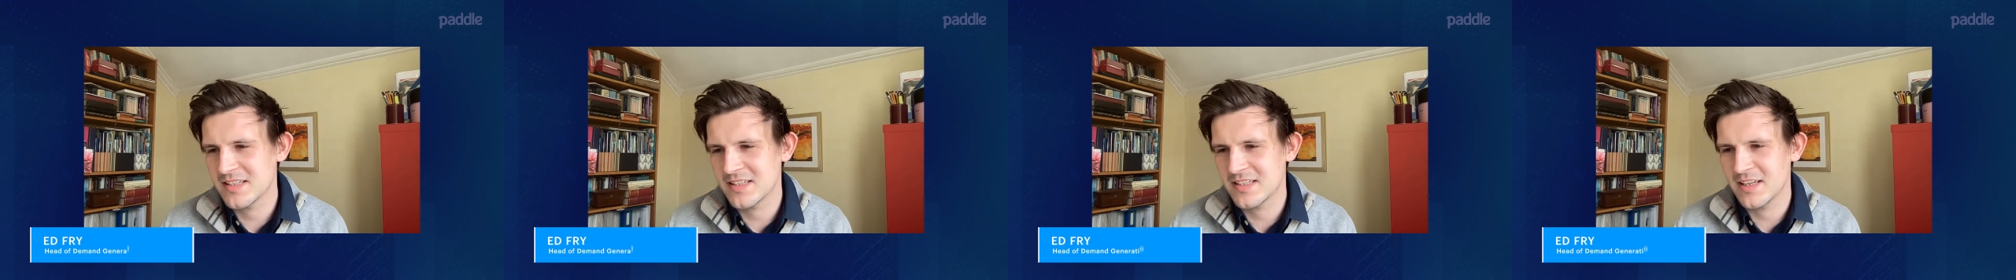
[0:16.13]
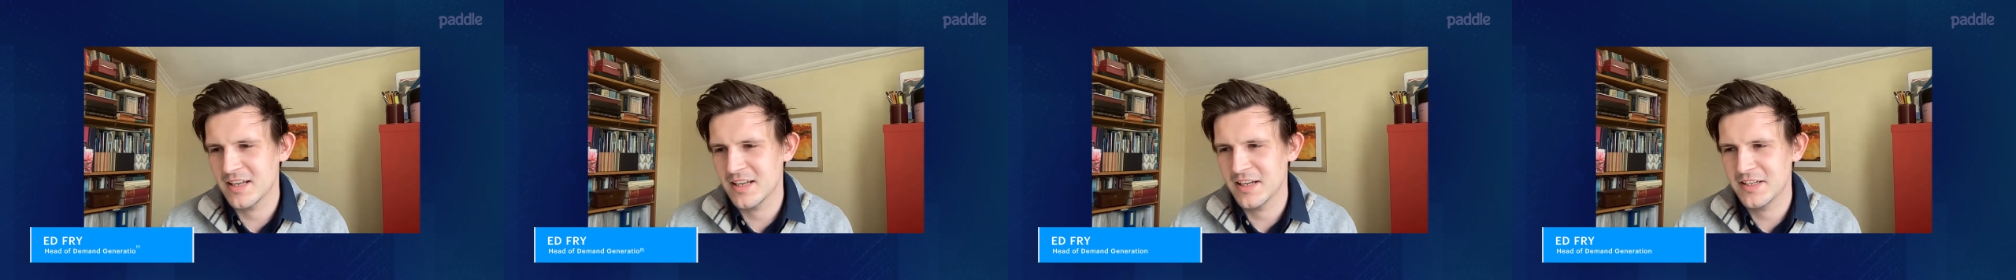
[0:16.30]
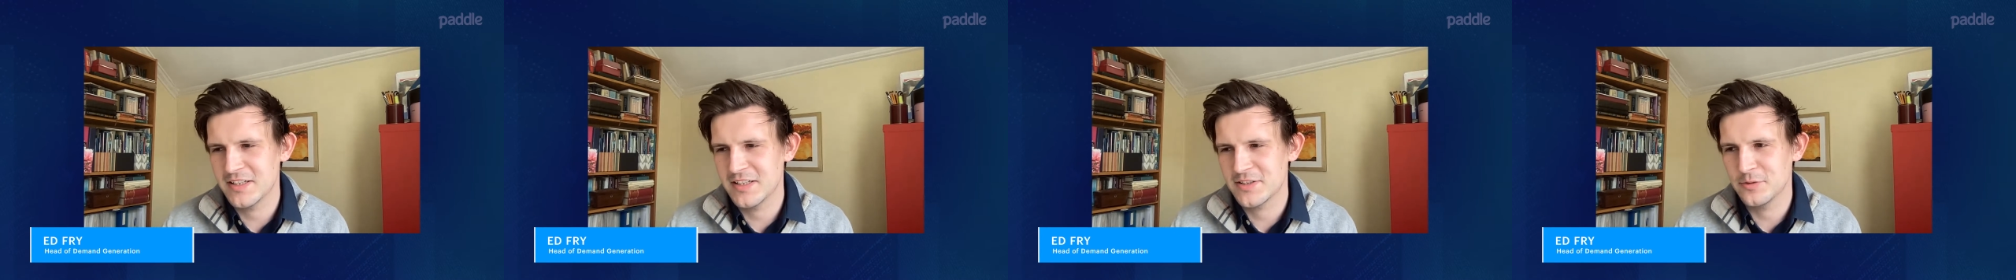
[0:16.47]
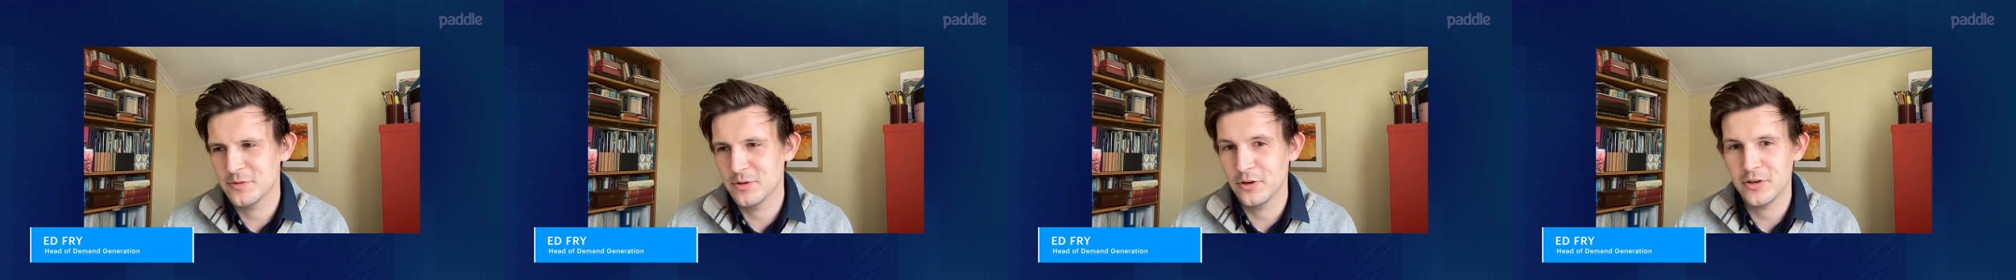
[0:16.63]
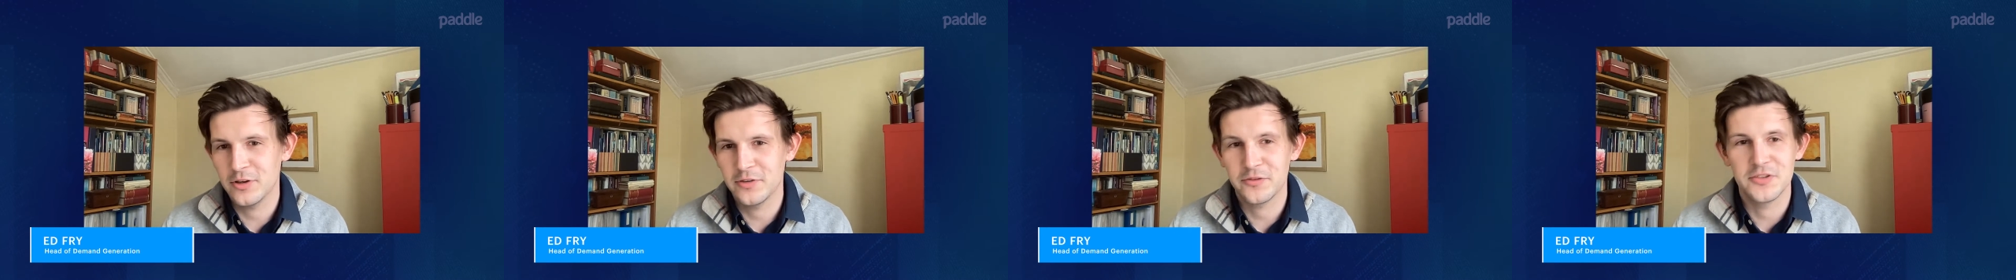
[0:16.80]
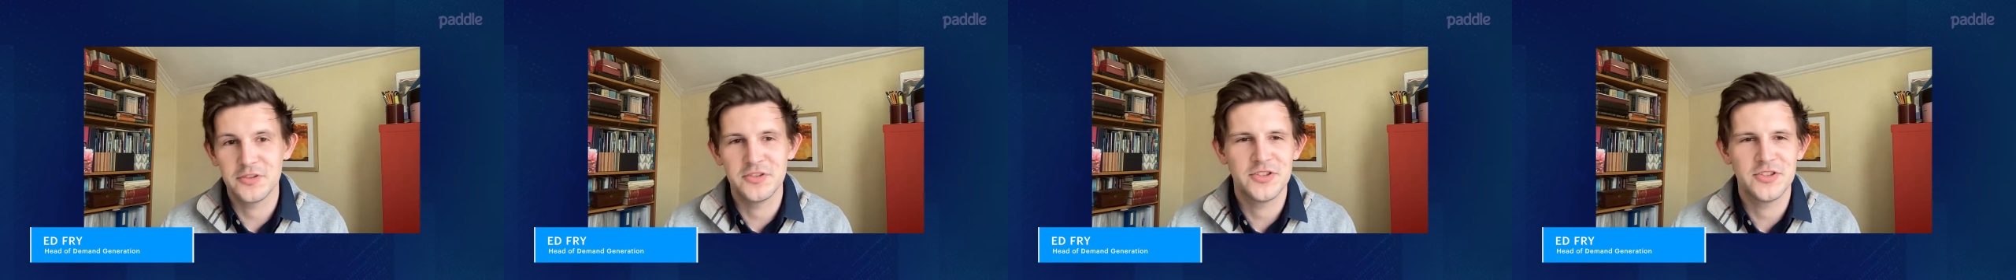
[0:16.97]
are selling to a lot
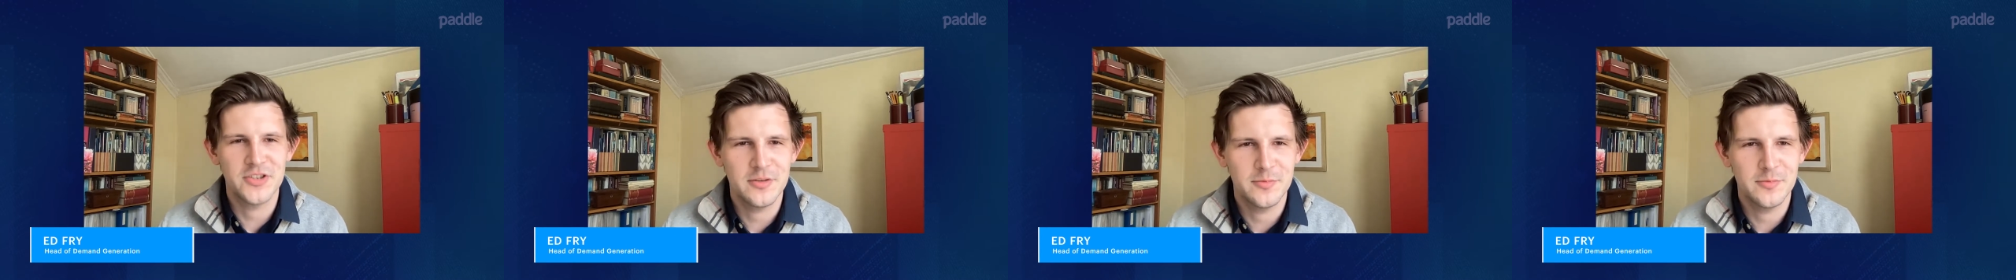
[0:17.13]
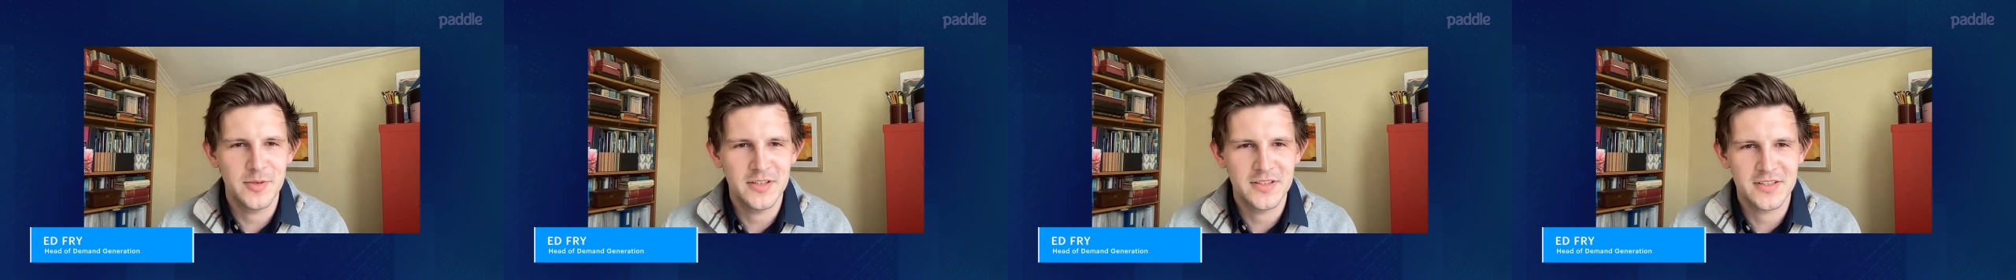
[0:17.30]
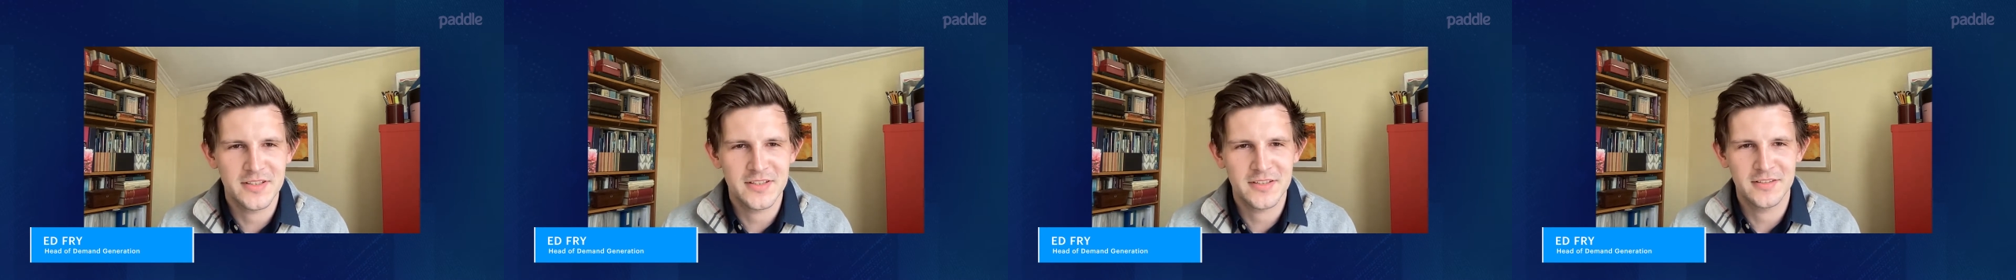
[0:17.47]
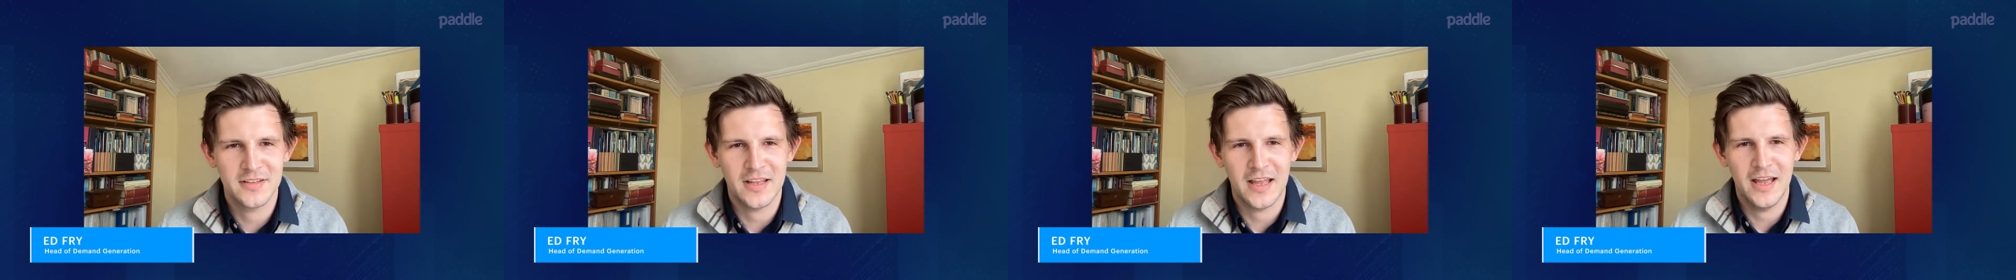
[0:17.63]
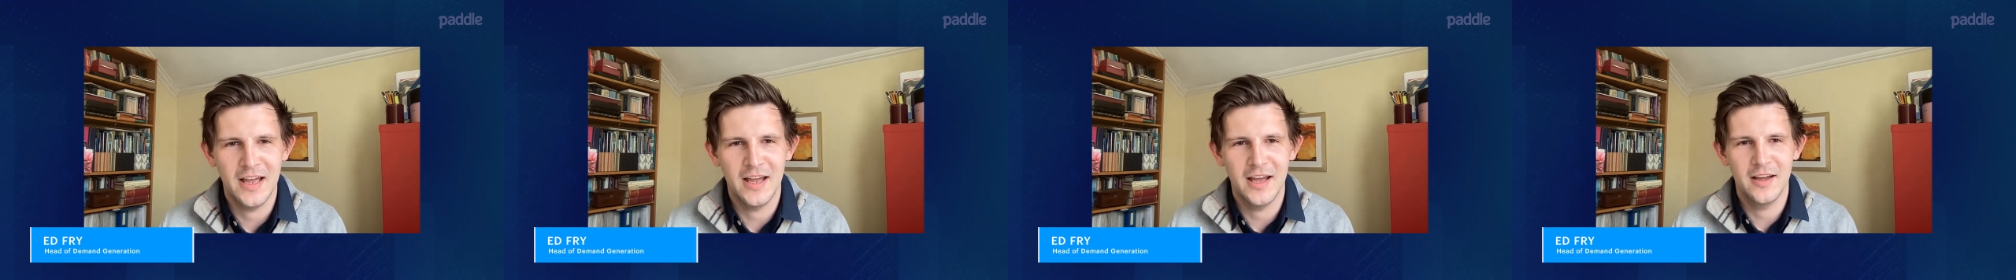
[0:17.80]
of consumers,